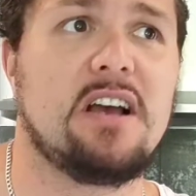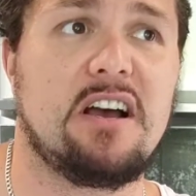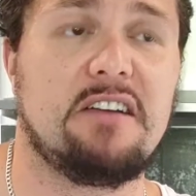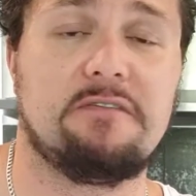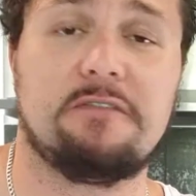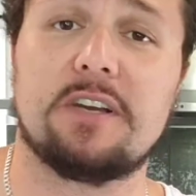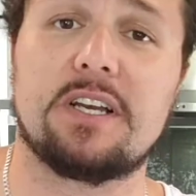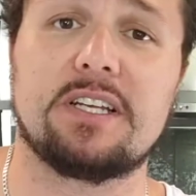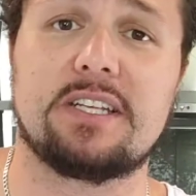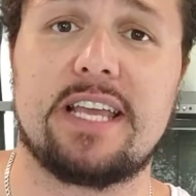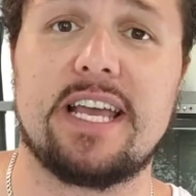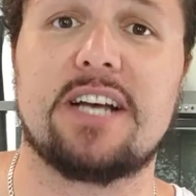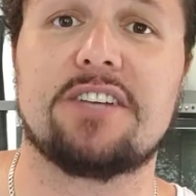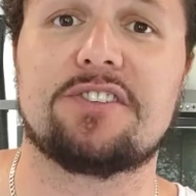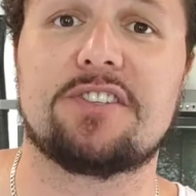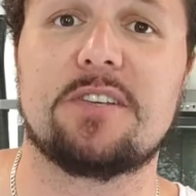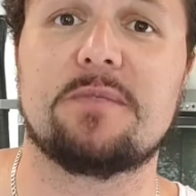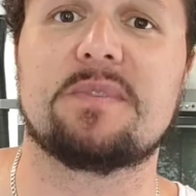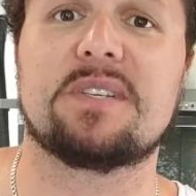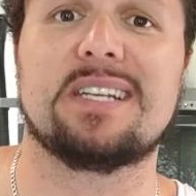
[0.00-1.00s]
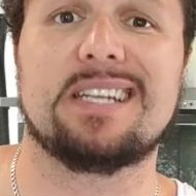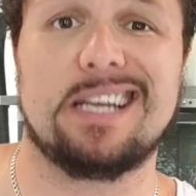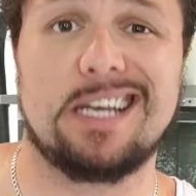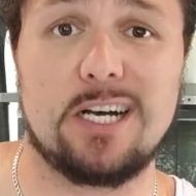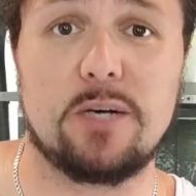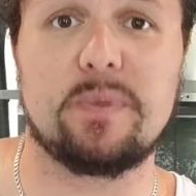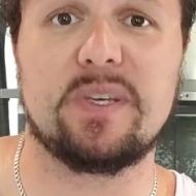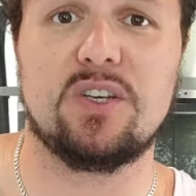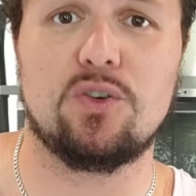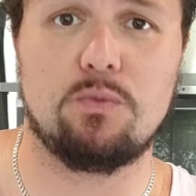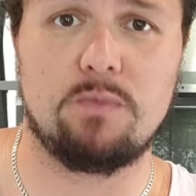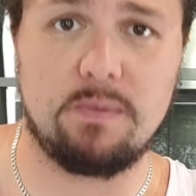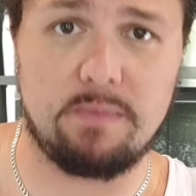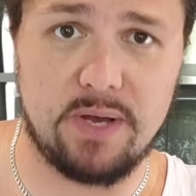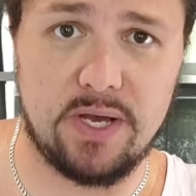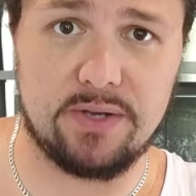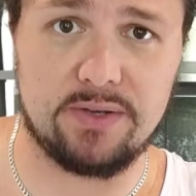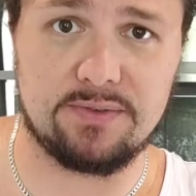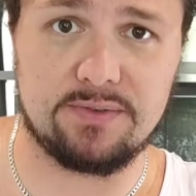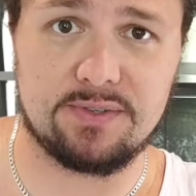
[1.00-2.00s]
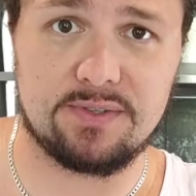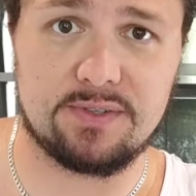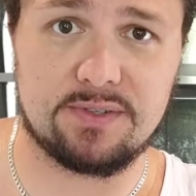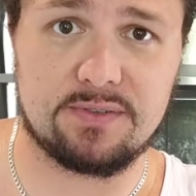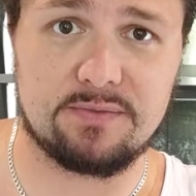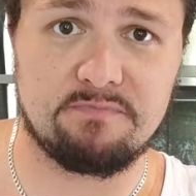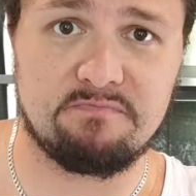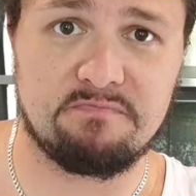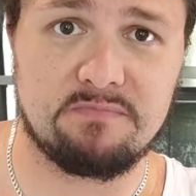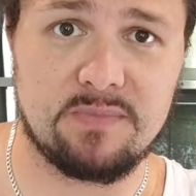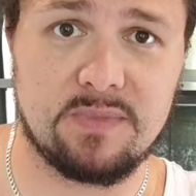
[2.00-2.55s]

I figured calcium's going to help heal my bones.